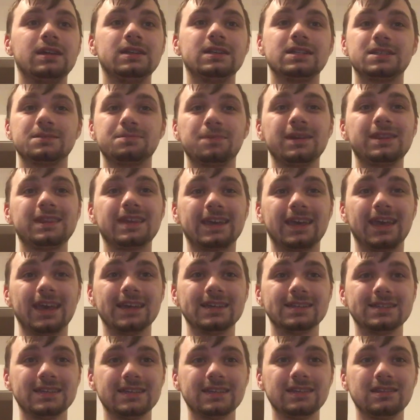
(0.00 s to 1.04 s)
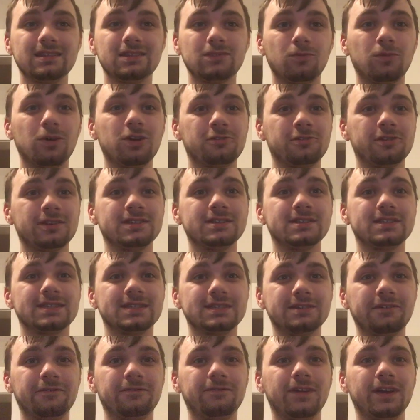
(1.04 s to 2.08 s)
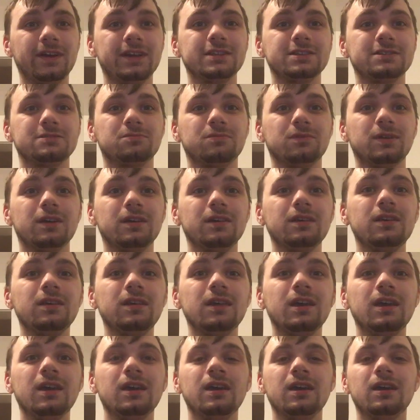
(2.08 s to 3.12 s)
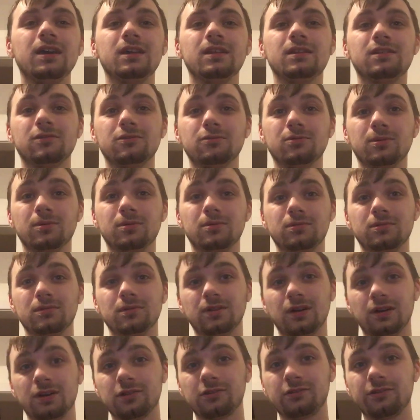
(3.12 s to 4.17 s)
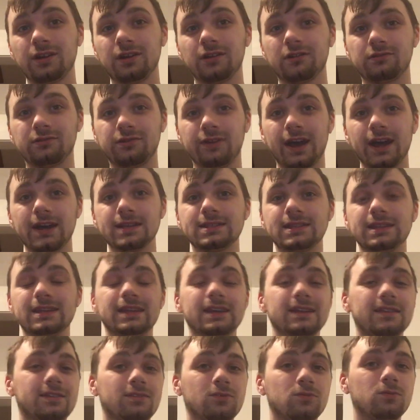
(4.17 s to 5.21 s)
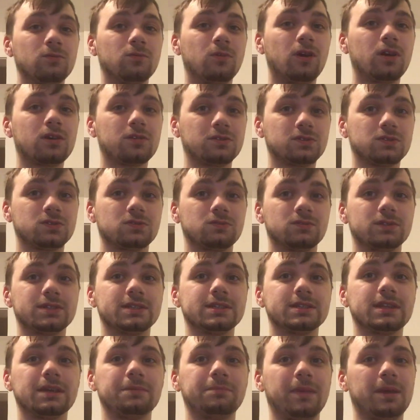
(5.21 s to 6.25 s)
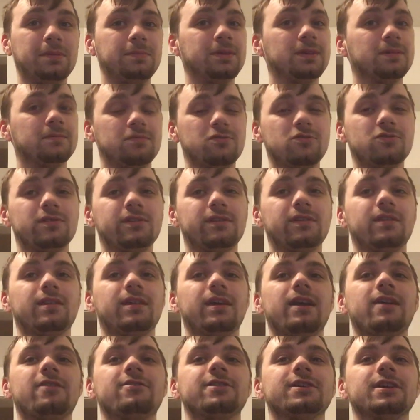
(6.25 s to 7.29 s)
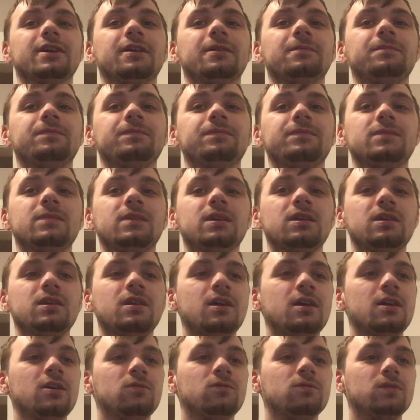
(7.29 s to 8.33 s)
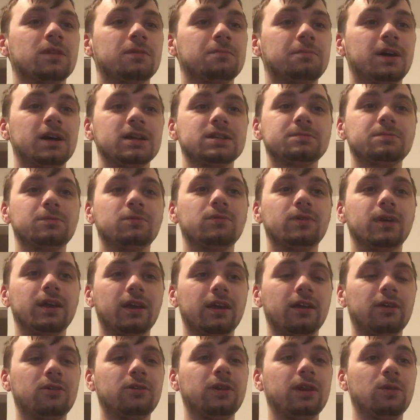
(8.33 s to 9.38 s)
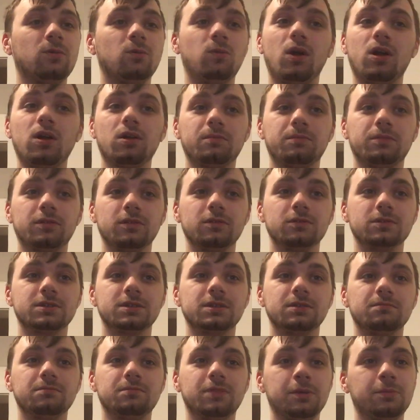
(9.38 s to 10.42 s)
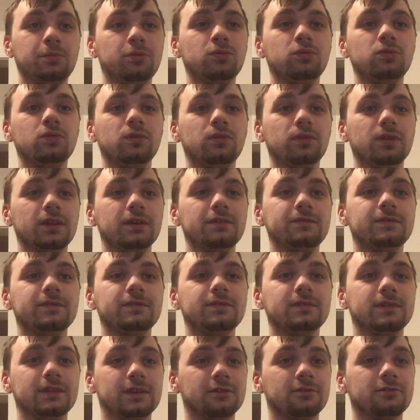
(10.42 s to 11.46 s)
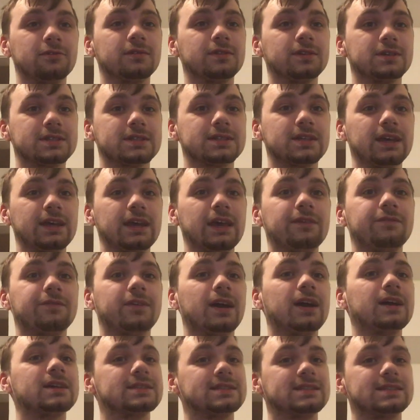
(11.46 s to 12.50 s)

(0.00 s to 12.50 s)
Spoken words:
Despite the casing, the water can still find its way to underground cracks and into water sources that may be important to the area. With possible air and water pollution, people who live near the site have gotten